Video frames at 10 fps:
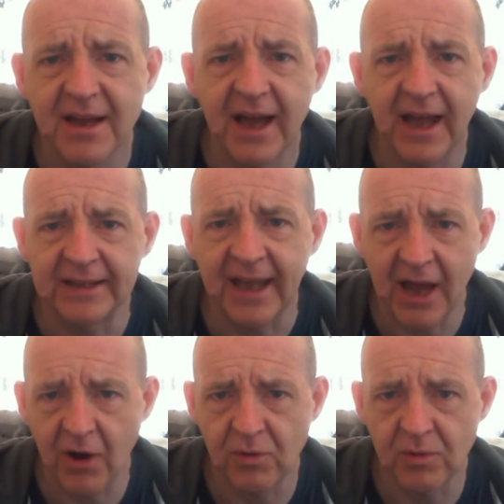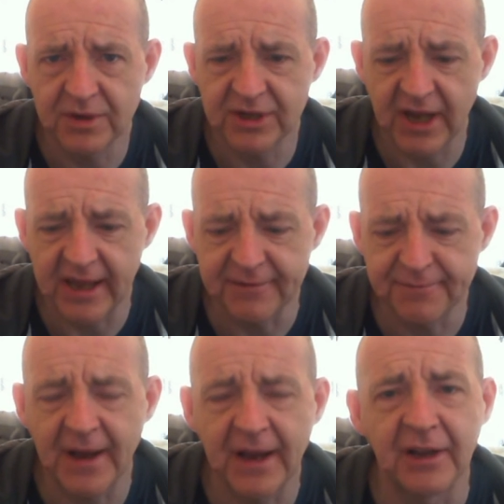and how he
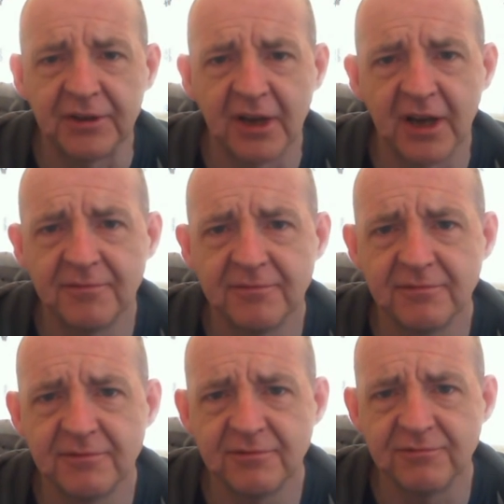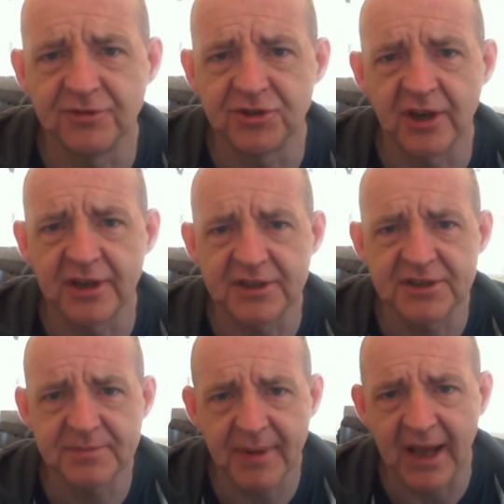fell under Regina's
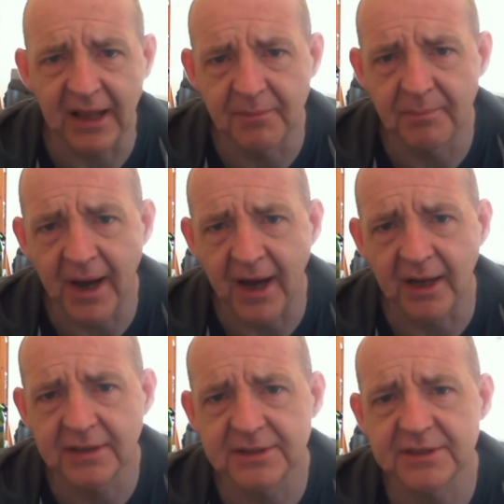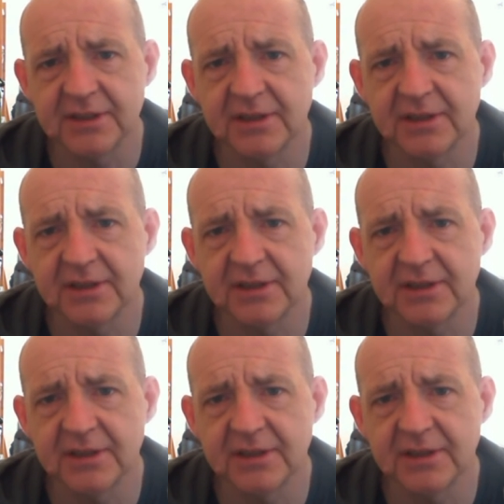spell, but